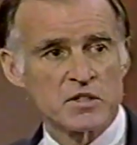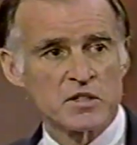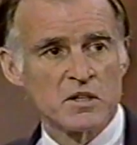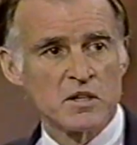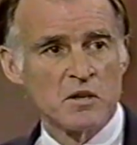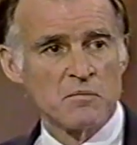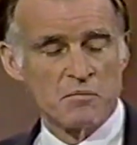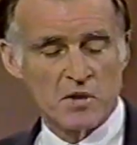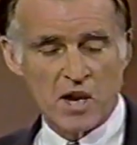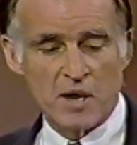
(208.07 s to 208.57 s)

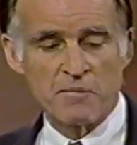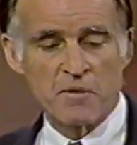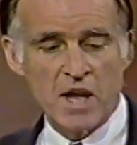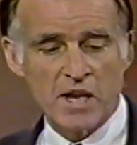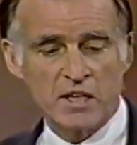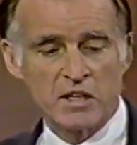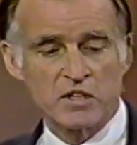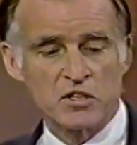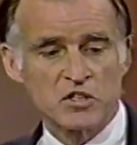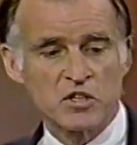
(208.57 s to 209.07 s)
But I'm not
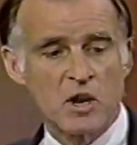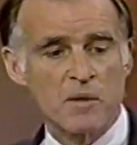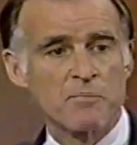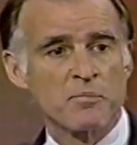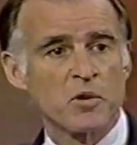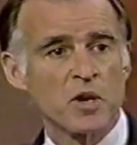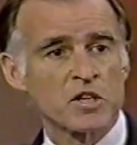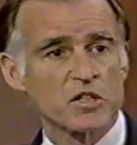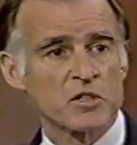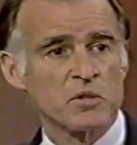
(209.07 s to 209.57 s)
going to start
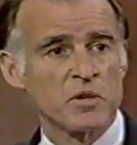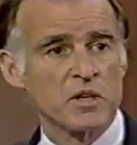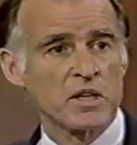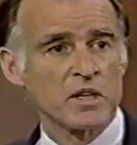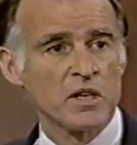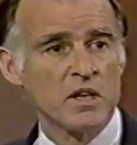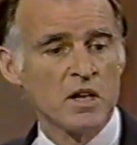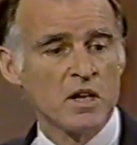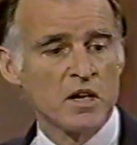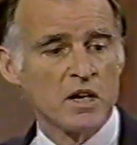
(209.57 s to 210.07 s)

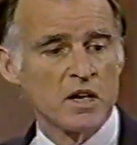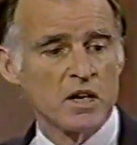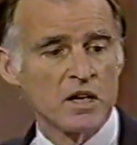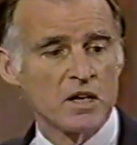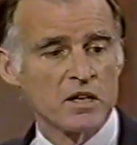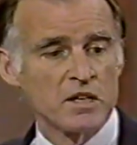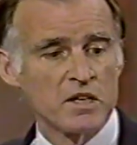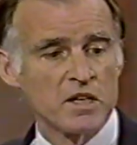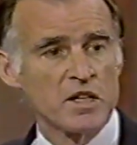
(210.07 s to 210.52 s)
pressuring uh,